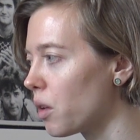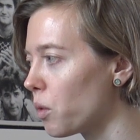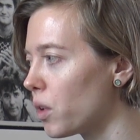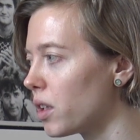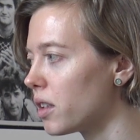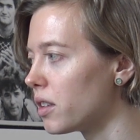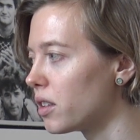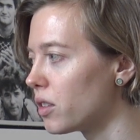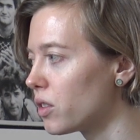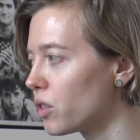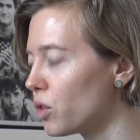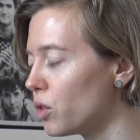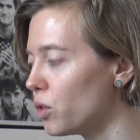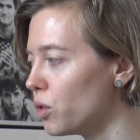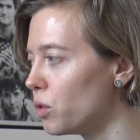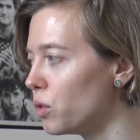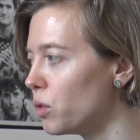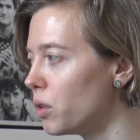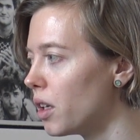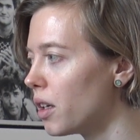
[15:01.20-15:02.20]
want
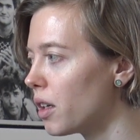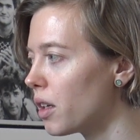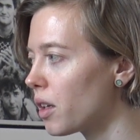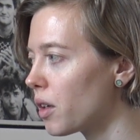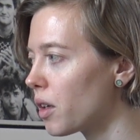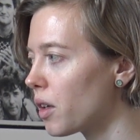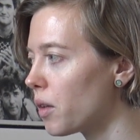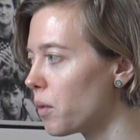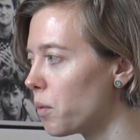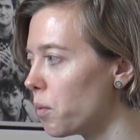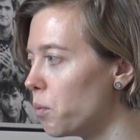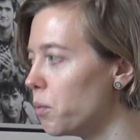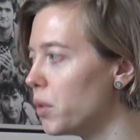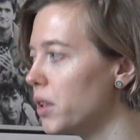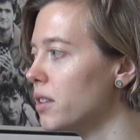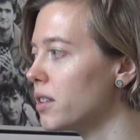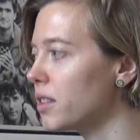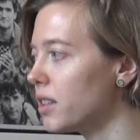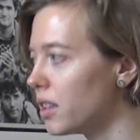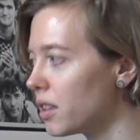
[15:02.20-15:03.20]
to
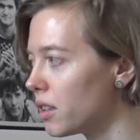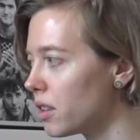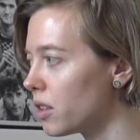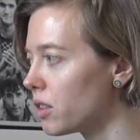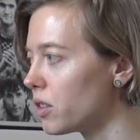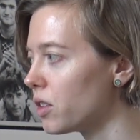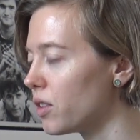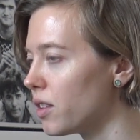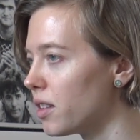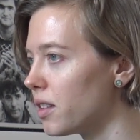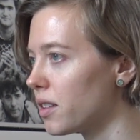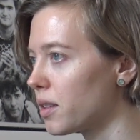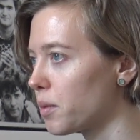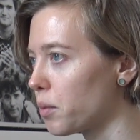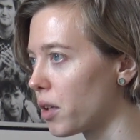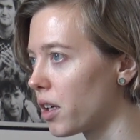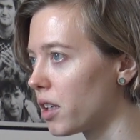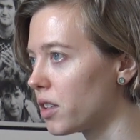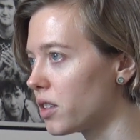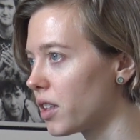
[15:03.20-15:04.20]
build into this
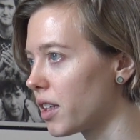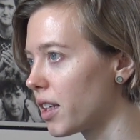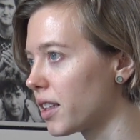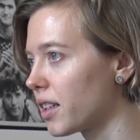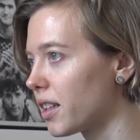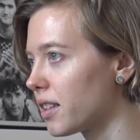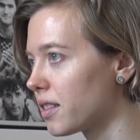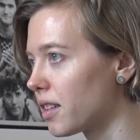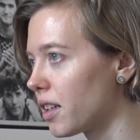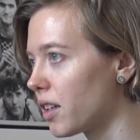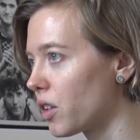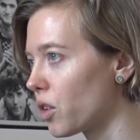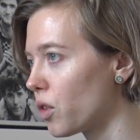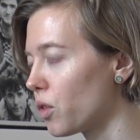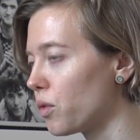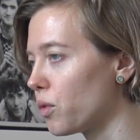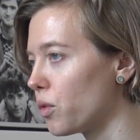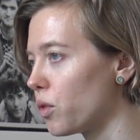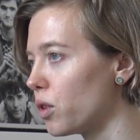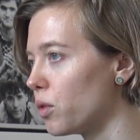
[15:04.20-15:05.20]
project as I go
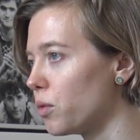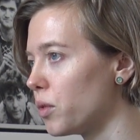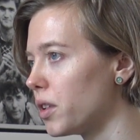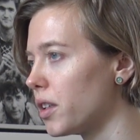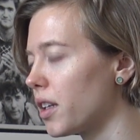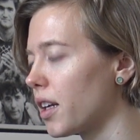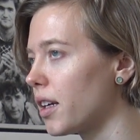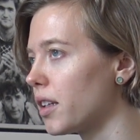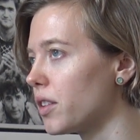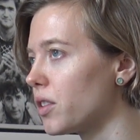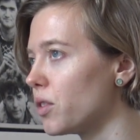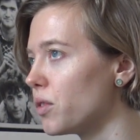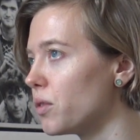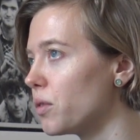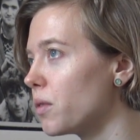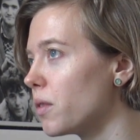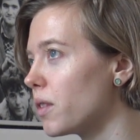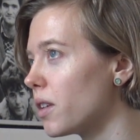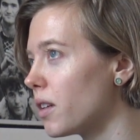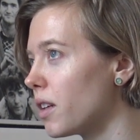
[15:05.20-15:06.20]
forward. I
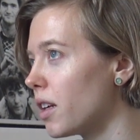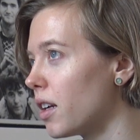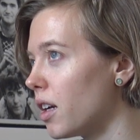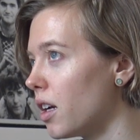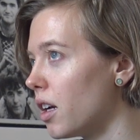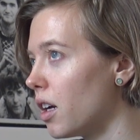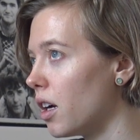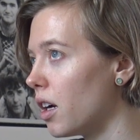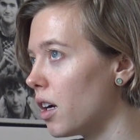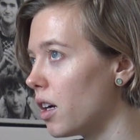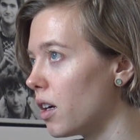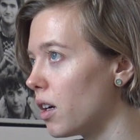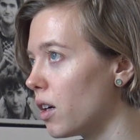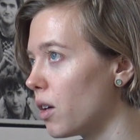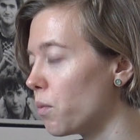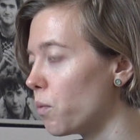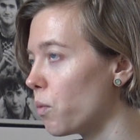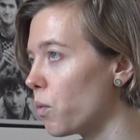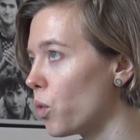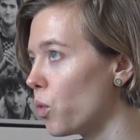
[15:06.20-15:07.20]
don't
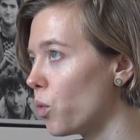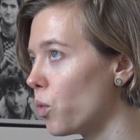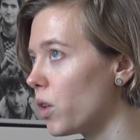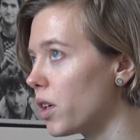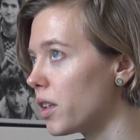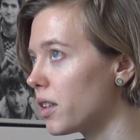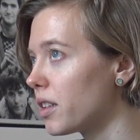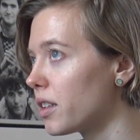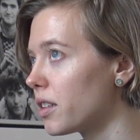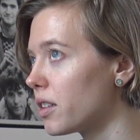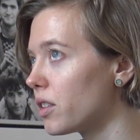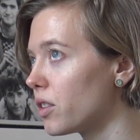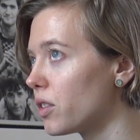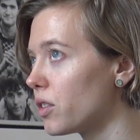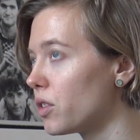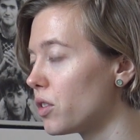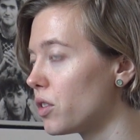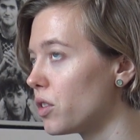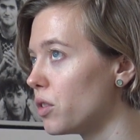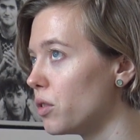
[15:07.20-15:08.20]
want
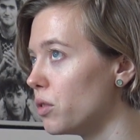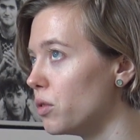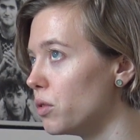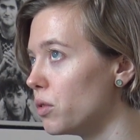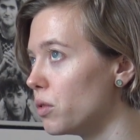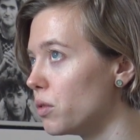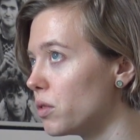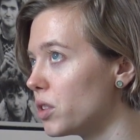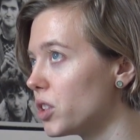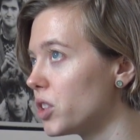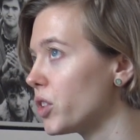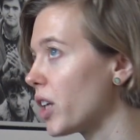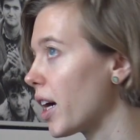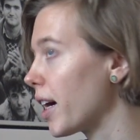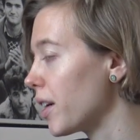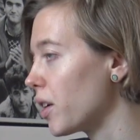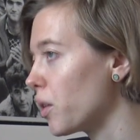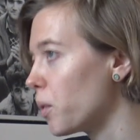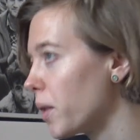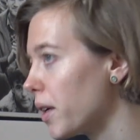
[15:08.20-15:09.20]
to
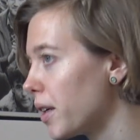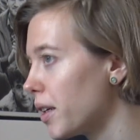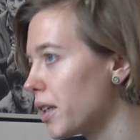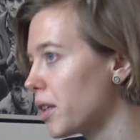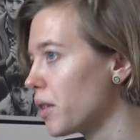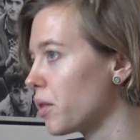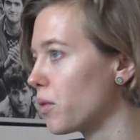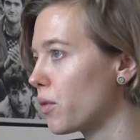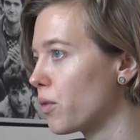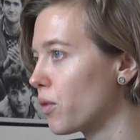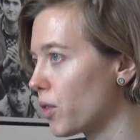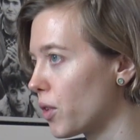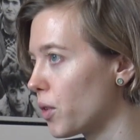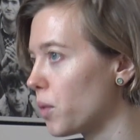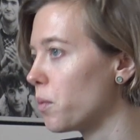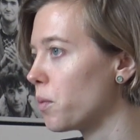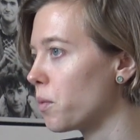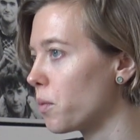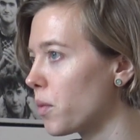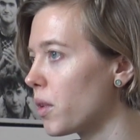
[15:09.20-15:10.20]
shy away
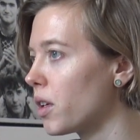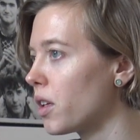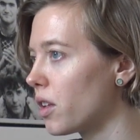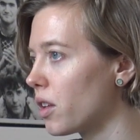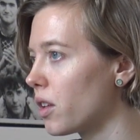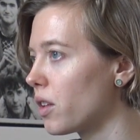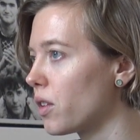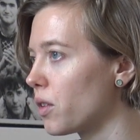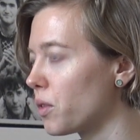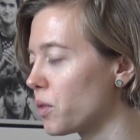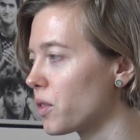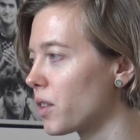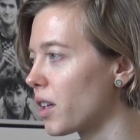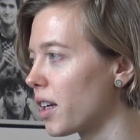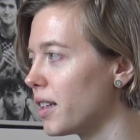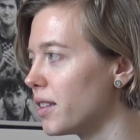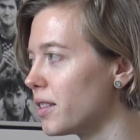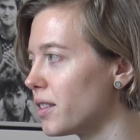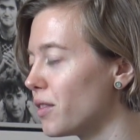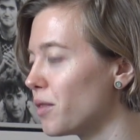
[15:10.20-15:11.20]
from those
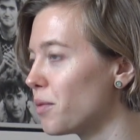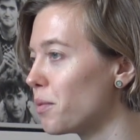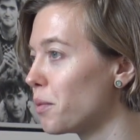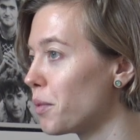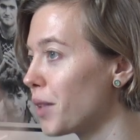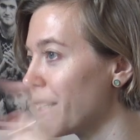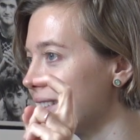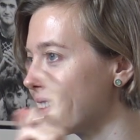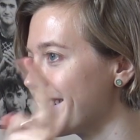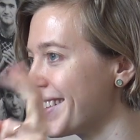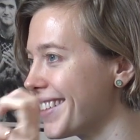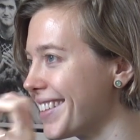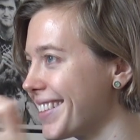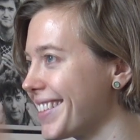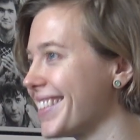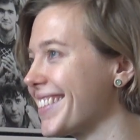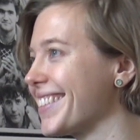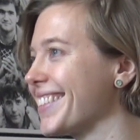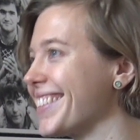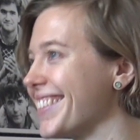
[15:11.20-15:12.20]
kinds of
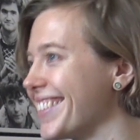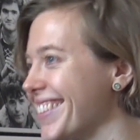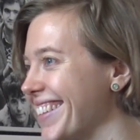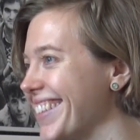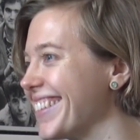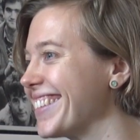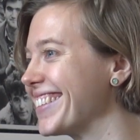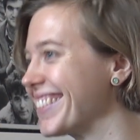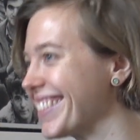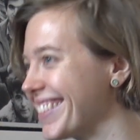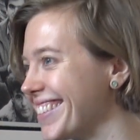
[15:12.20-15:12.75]
presentist links.